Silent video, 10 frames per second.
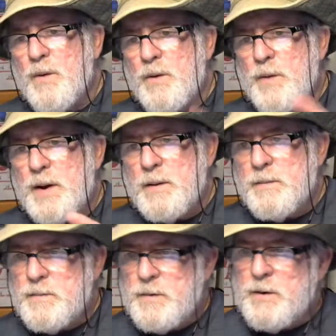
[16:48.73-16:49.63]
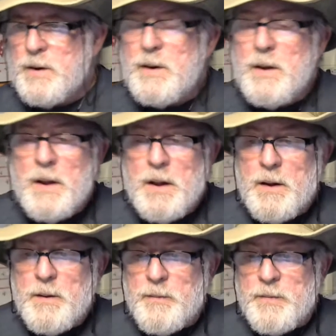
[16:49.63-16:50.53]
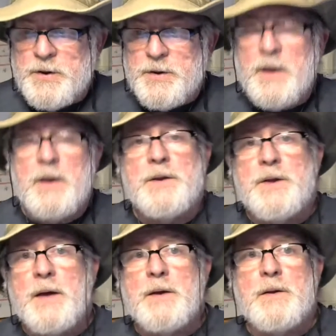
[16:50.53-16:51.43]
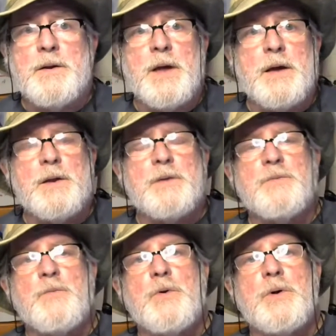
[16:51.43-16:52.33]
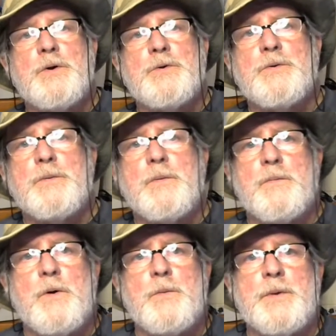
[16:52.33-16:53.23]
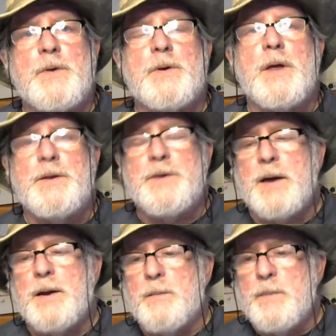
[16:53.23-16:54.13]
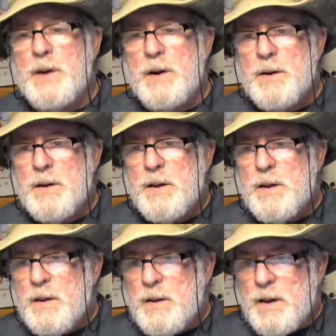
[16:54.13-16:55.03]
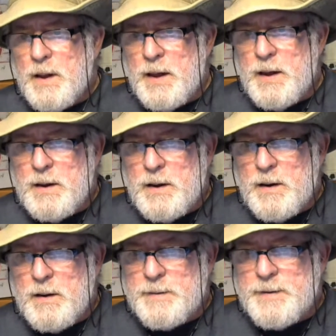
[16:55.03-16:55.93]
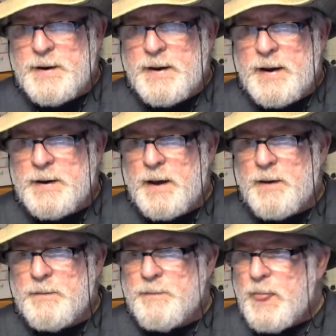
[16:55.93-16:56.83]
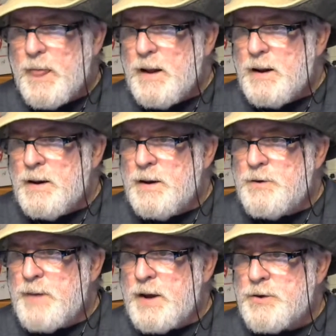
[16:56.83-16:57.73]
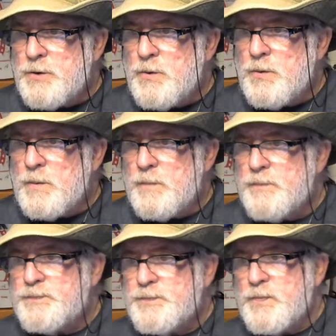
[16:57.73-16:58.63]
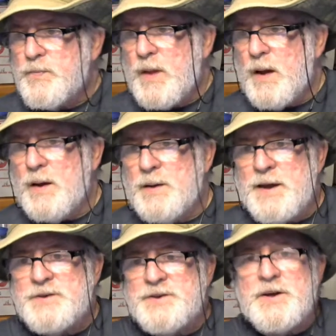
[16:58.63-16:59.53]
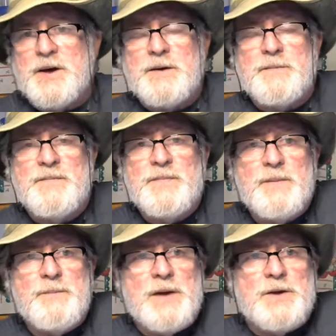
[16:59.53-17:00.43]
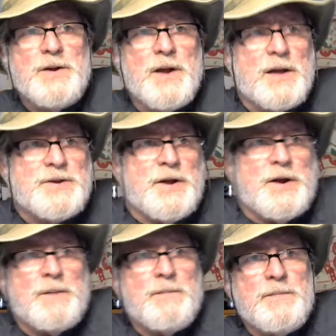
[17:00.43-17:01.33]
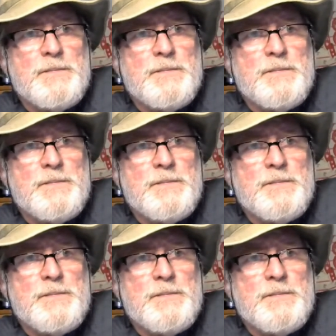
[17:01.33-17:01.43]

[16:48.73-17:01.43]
one way to do it. But you taking some more of your rope and you tie it in the middle and let it hang down. Then you take a stick, make you a knot in it.